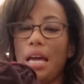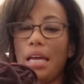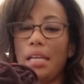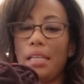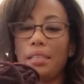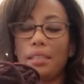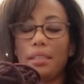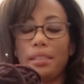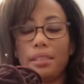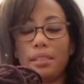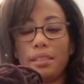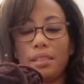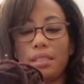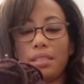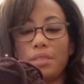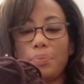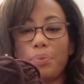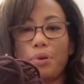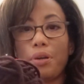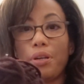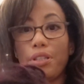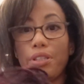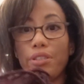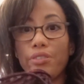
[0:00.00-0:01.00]
And this is a
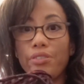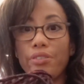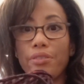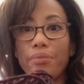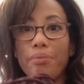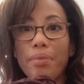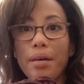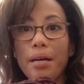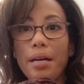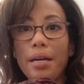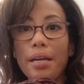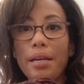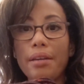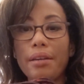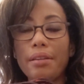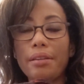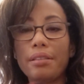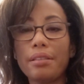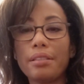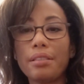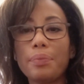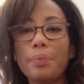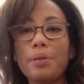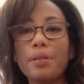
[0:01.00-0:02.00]
departure from my
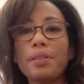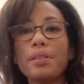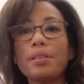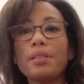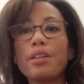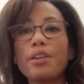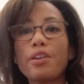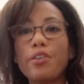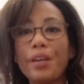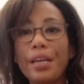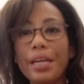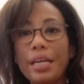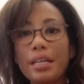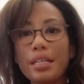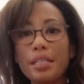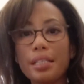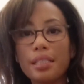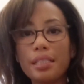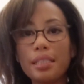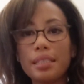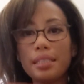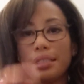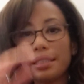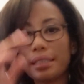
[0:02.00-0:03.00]
typical gray
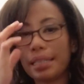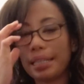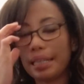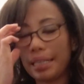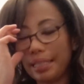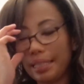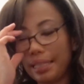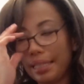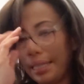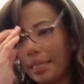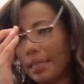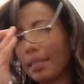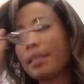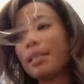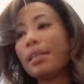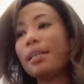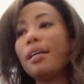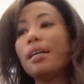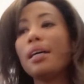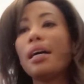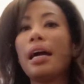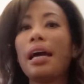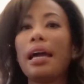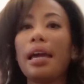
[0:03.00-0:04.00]
color that I like.
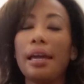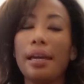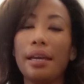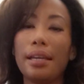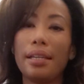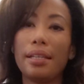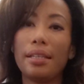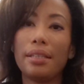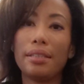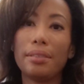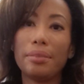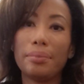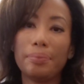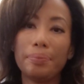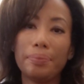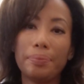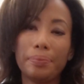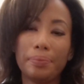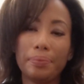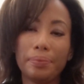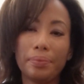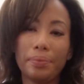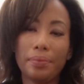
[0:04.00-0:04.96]
And